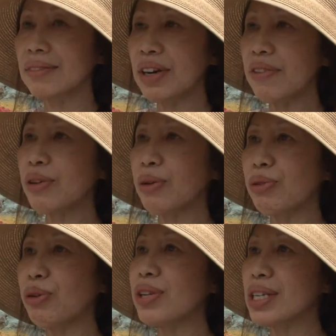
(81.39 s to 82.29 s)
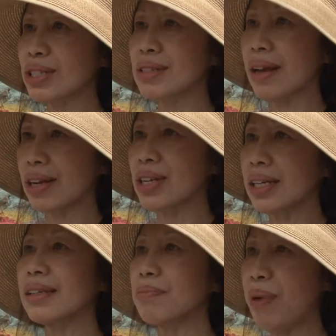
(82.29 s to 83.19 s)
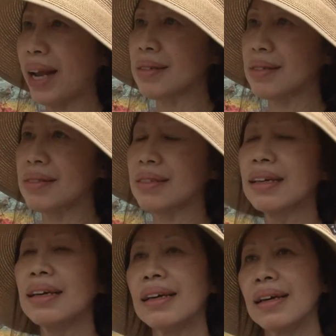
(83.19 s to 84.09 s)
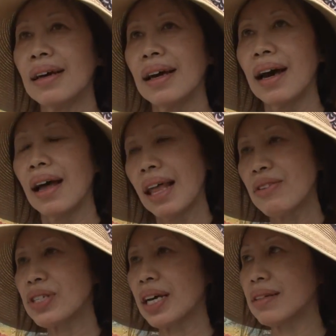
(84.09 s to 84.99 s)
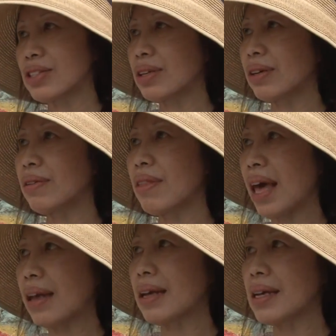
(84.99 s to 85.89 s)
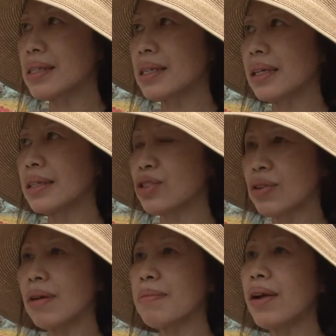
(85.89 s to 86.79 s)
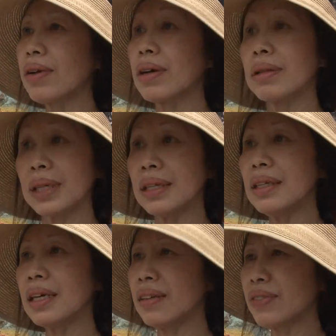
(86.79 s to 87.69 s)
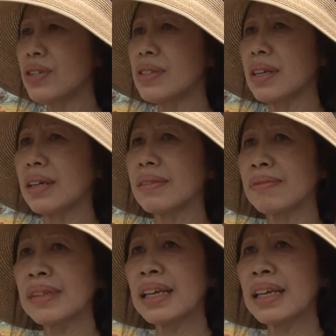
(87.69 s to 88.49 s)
Very few Nyonyas actually practice our lifestyle, so that has a strong bearing on me. And of course, uh,